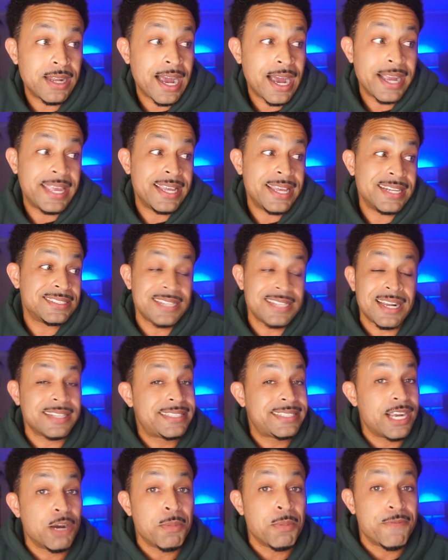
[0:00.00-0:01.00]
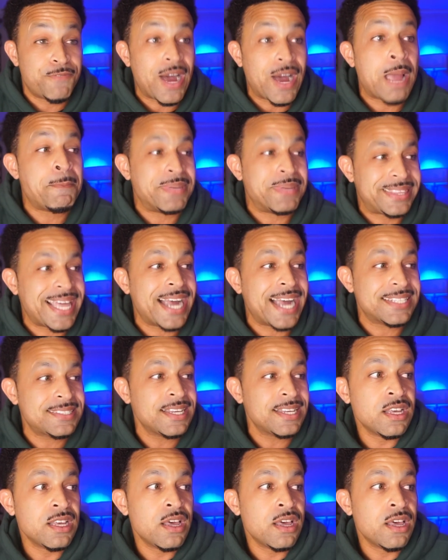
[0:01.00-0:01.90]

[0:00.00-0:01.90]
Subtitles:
Again, it's not a terrible fight, but that's